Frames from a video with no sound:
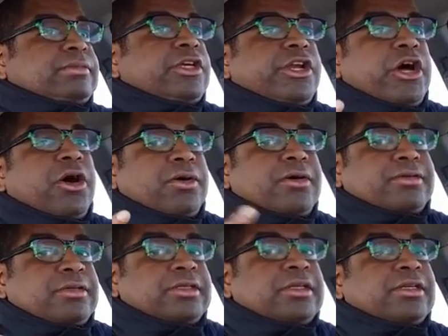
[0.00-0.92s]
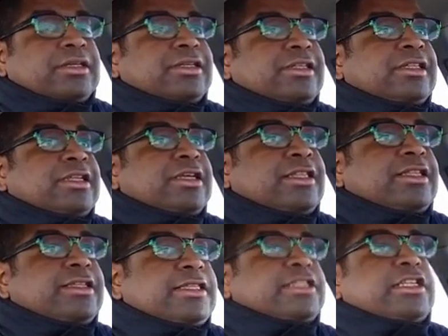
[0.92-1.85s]

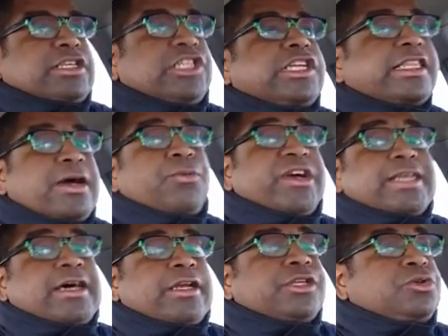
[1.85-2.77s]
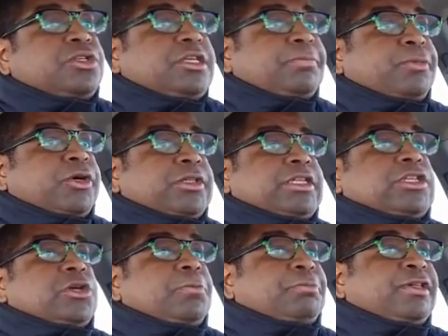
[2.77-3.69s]
the shit that went down in UC Berkeley.
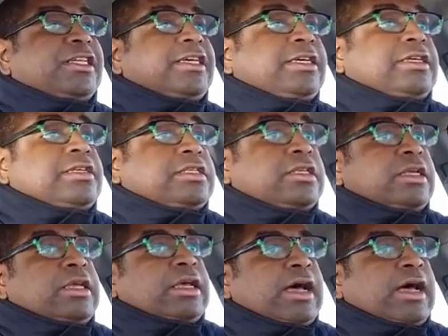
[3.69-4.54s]
So please,